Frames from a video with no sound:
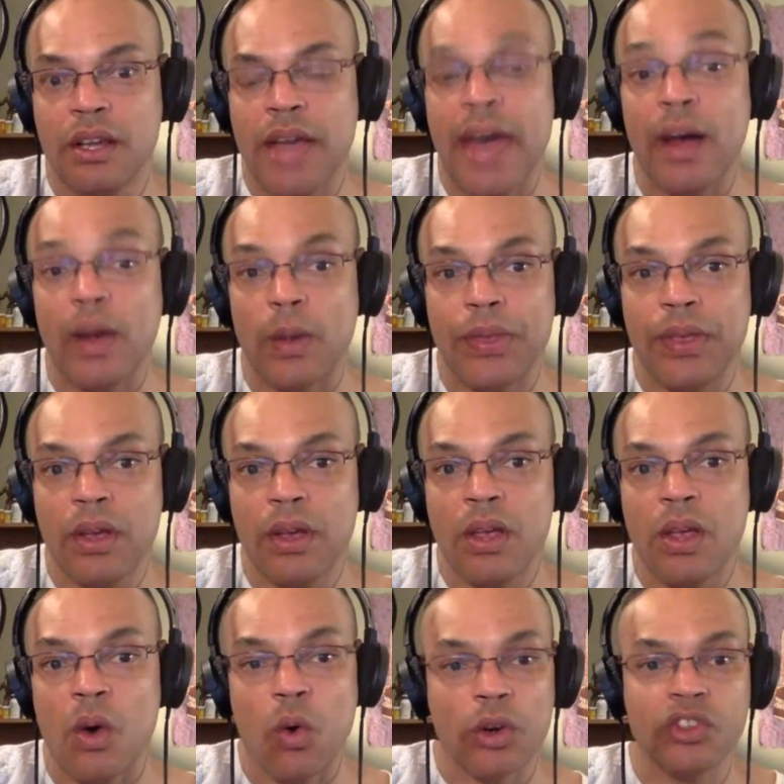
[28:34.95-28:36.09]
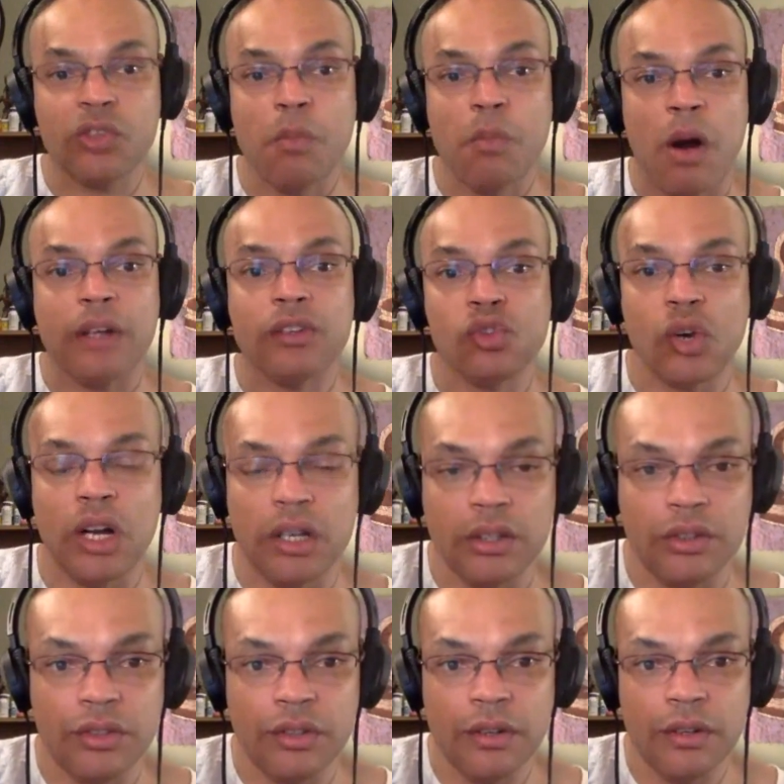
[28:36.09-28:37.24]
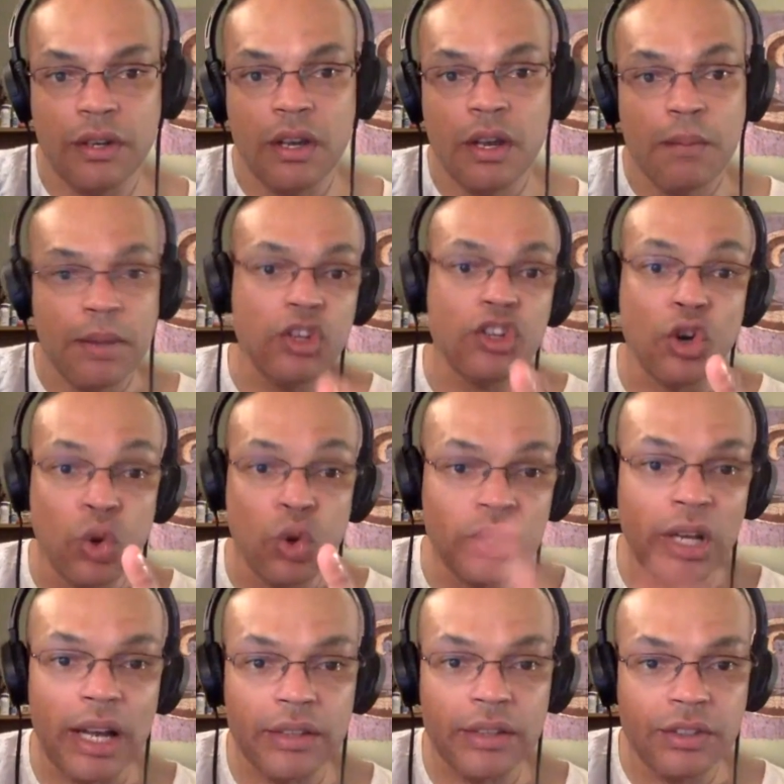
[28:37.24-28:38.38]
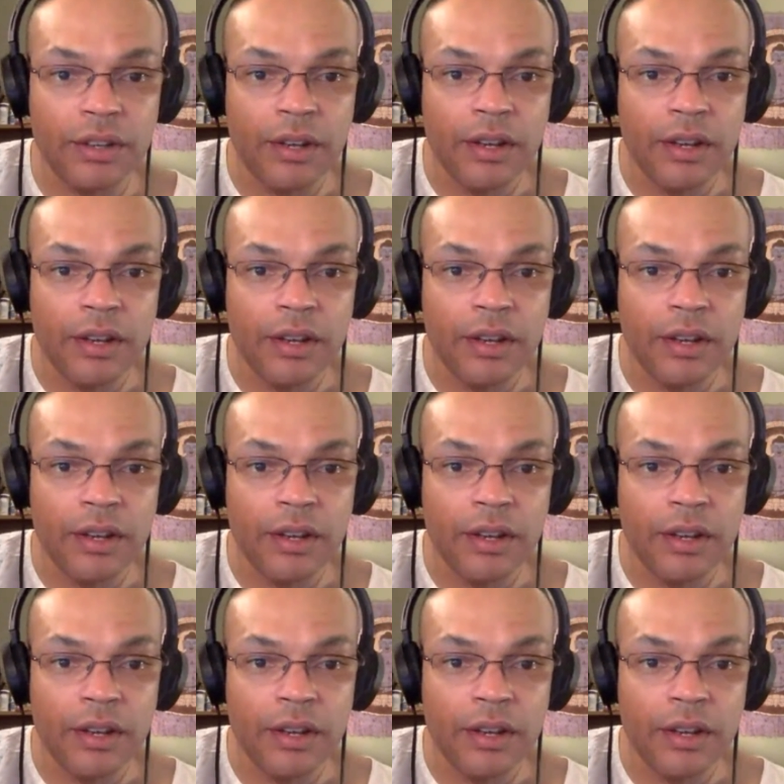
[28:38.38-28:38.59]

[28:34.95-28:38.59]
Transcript: health or smart drugs. But you know who does?